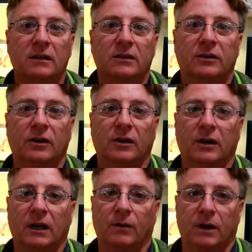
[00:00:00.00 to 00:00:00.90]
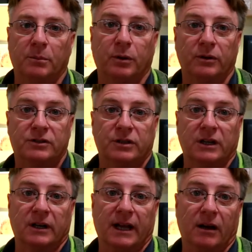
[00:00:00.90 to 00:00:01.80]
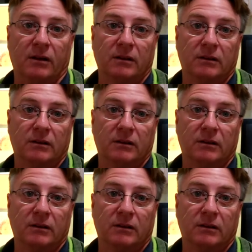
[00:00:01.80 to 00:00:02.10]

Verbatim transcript: So I don't want to pull the trigger now.